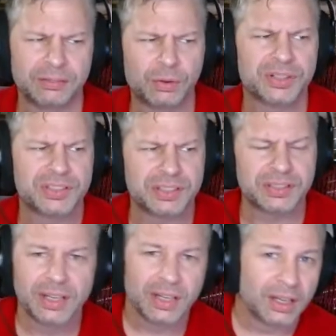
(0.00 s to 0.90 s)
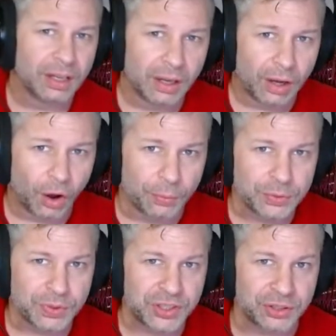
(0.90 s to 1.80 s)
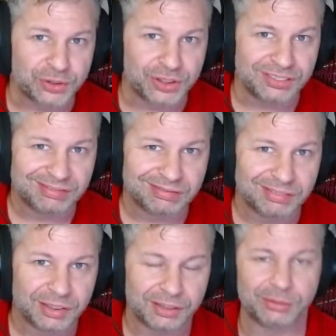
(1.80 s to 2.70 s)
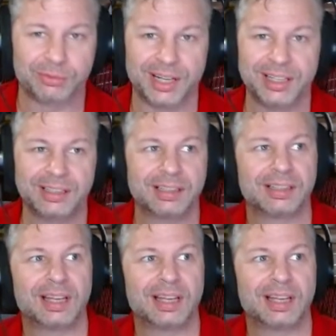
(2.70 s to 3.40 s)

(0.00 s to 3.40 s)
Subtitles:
Of course, there's homes with children, right?